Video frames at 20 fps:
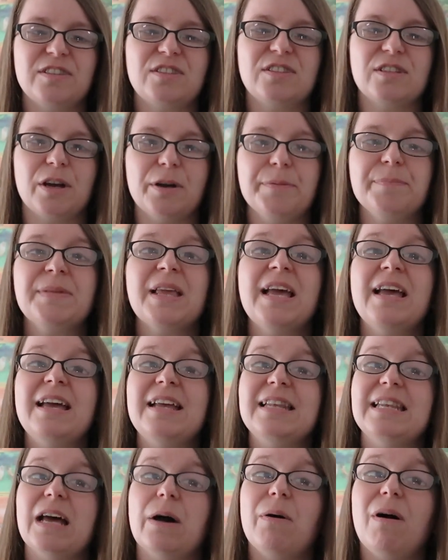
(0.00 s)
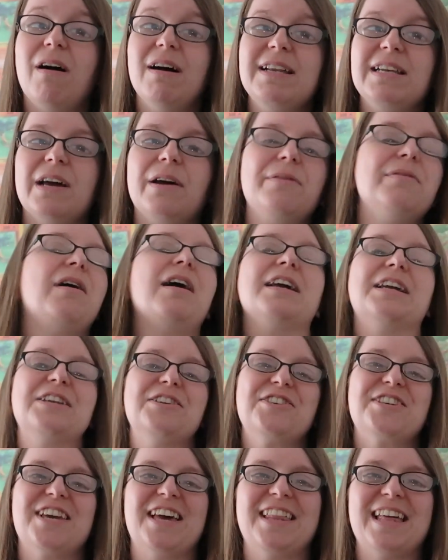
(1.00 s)
So now I know I can
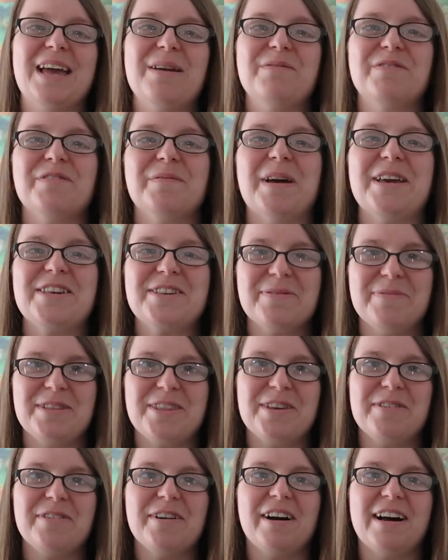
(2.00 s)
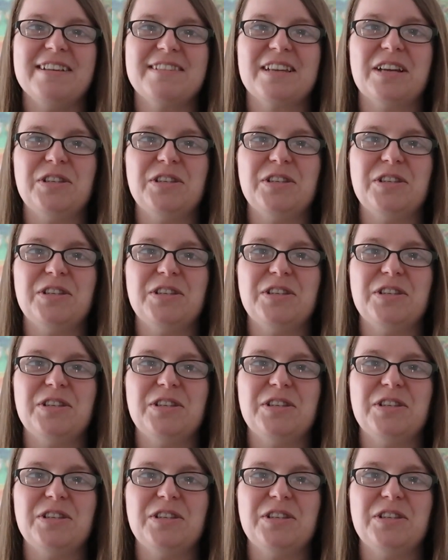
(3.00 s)
share that information with you guys,